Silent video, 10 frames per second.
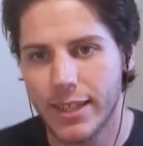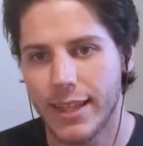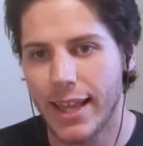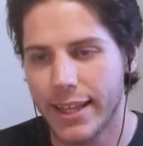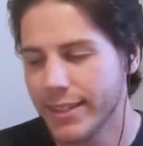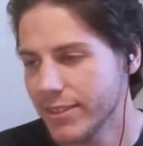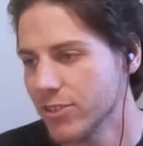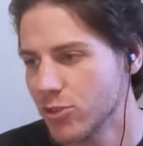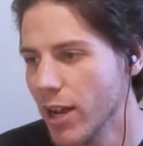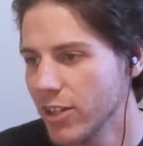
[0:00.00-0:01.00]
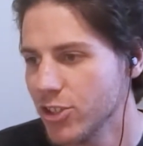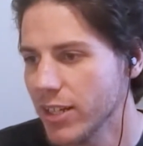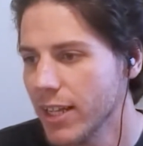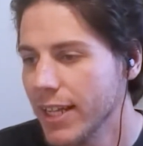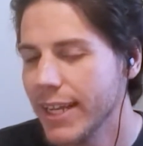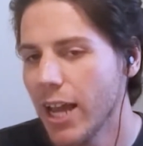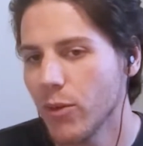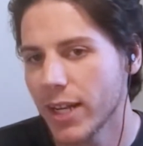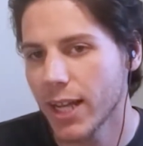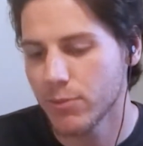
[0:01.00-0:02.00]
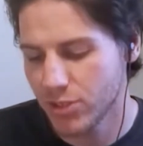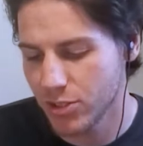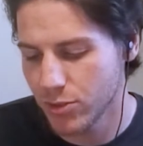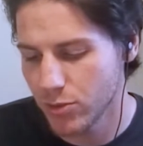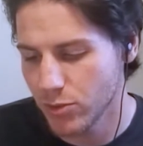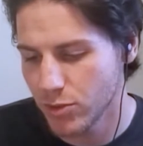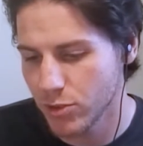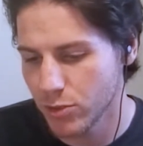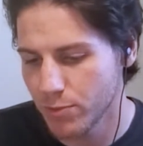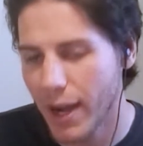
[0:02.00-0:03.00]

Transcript: that is the strategy. Now, when it comes to